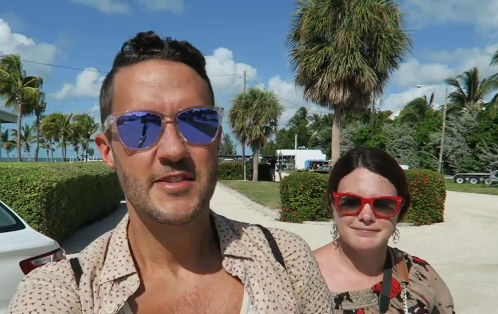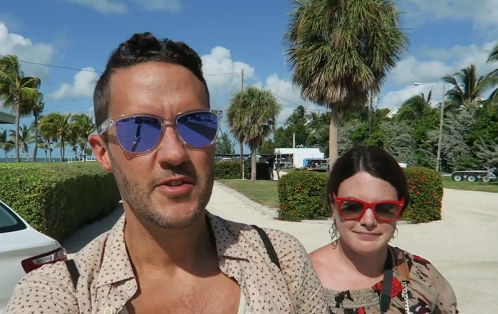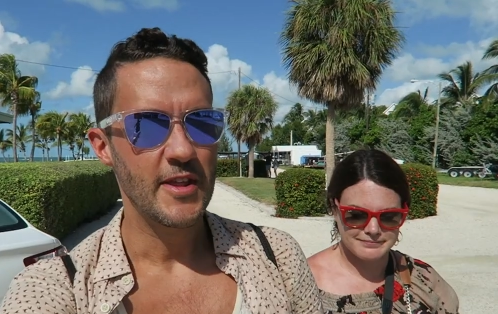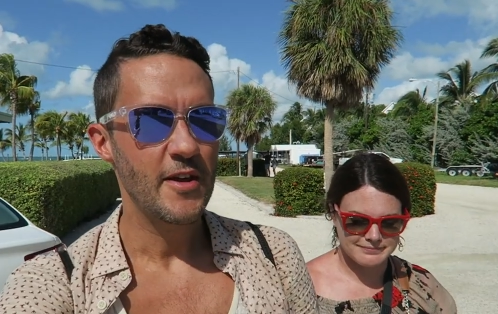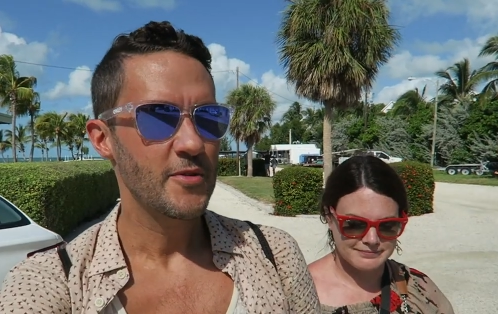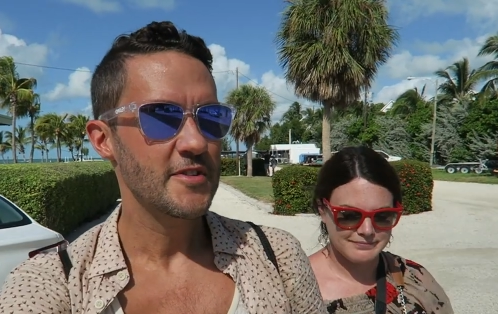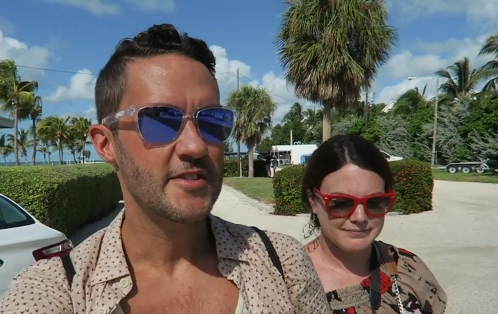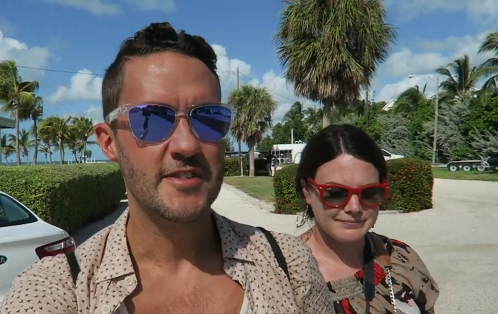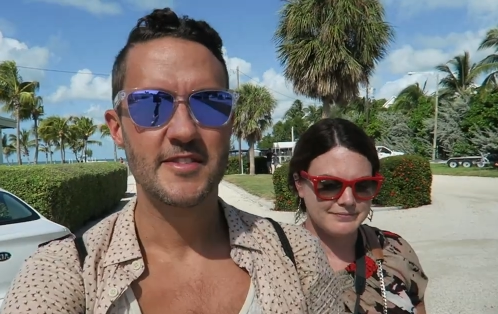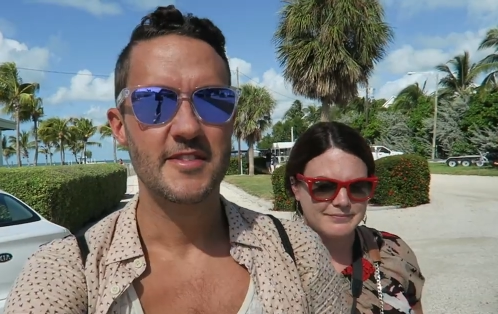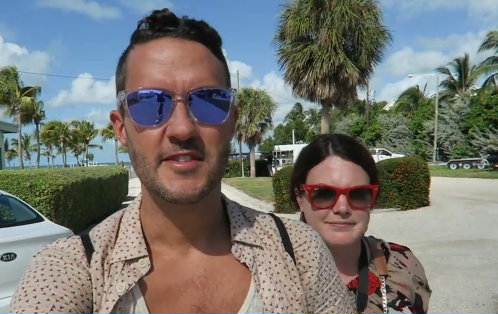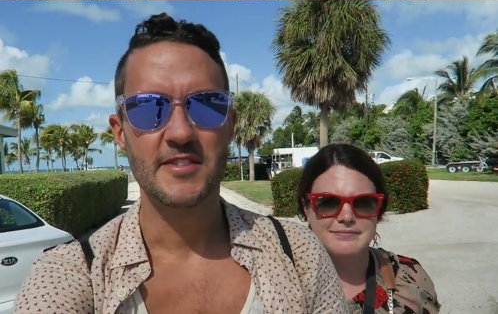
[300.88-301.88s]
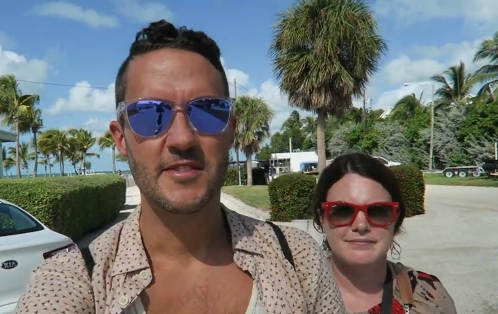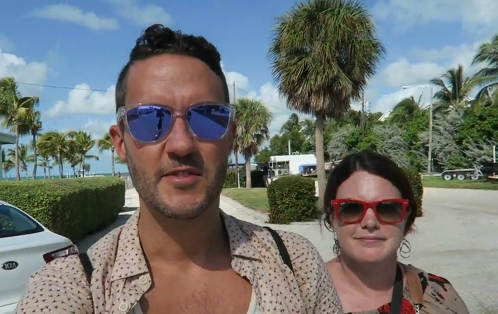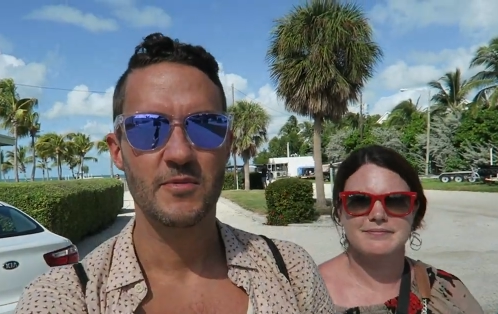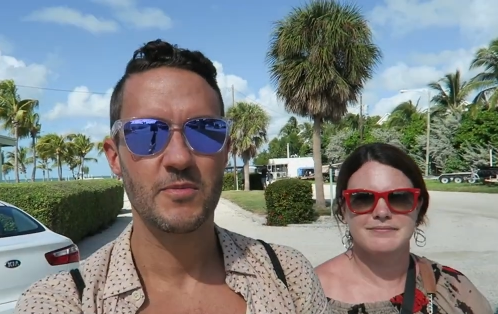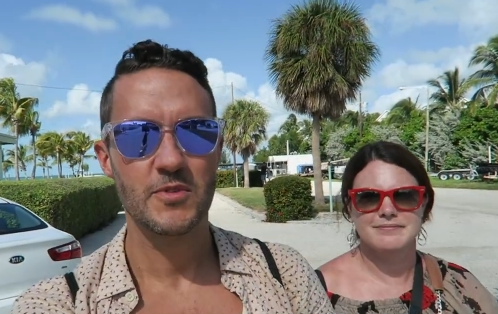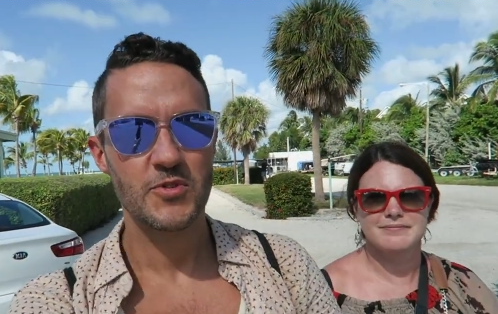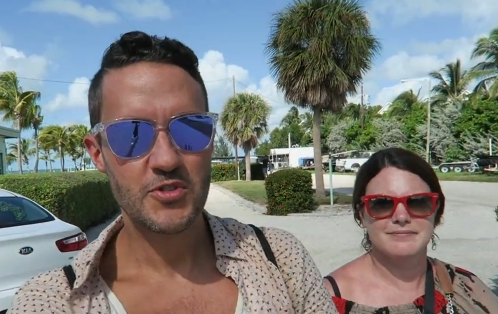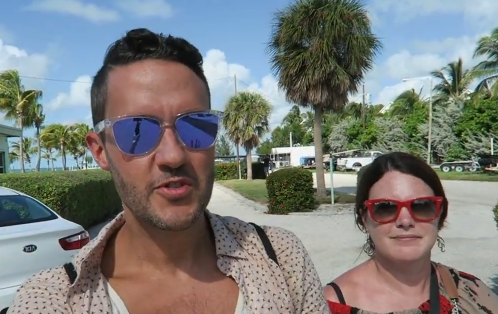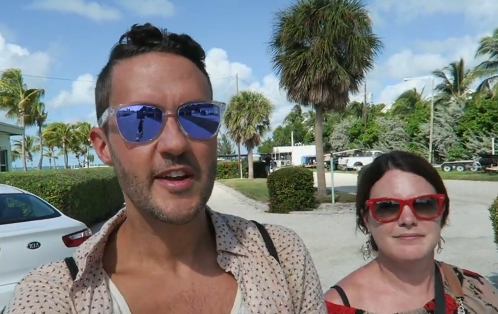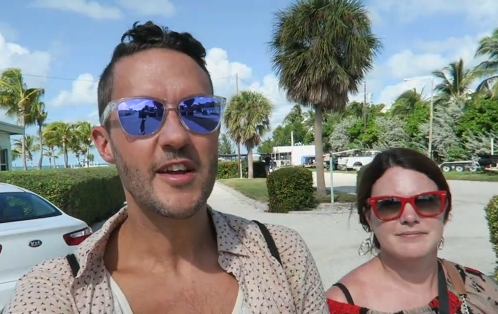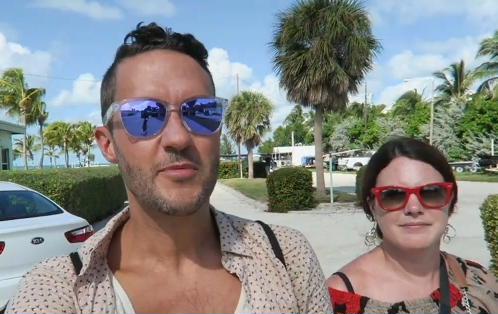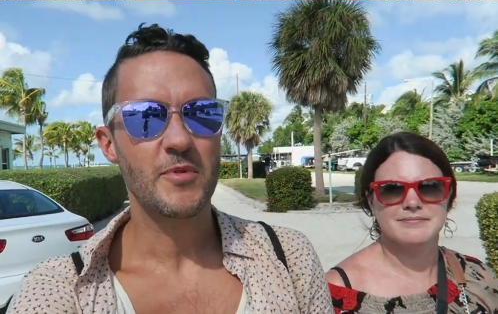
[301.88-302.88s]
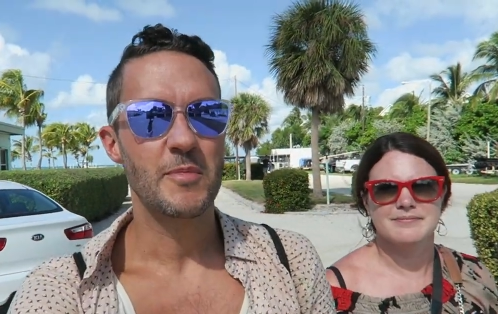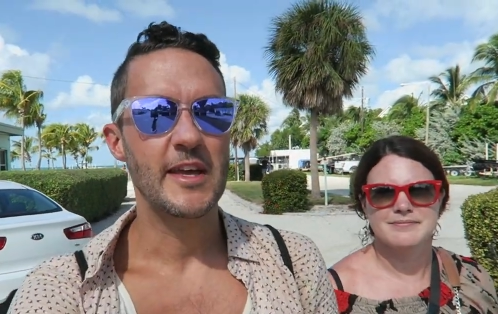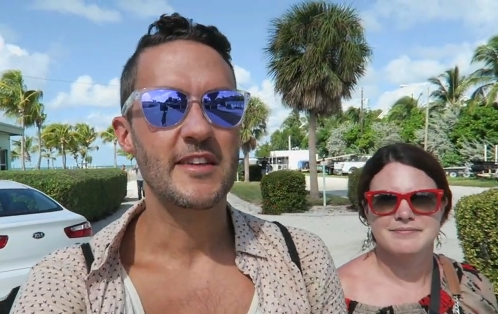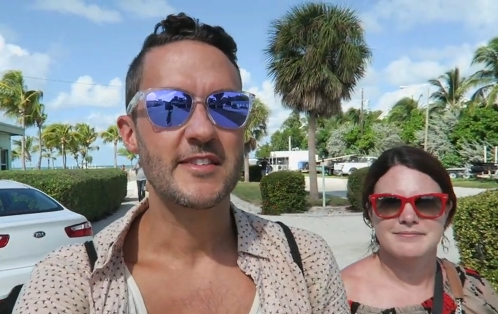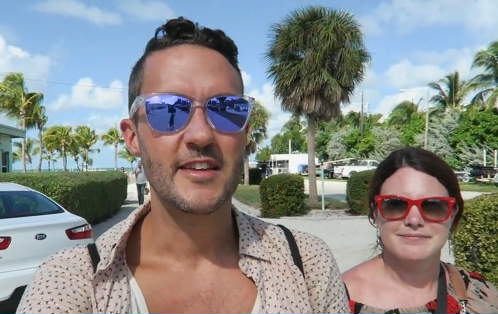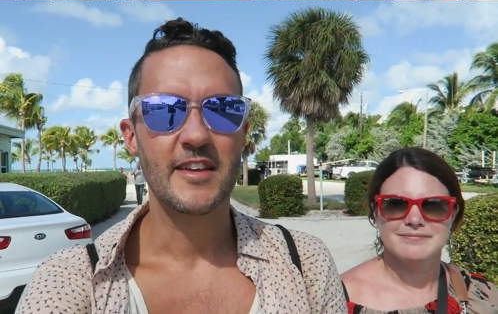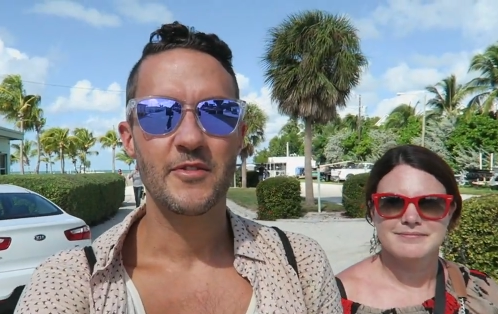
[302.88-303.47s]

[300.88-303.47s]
Speaker 1: So that was just straight up amazing.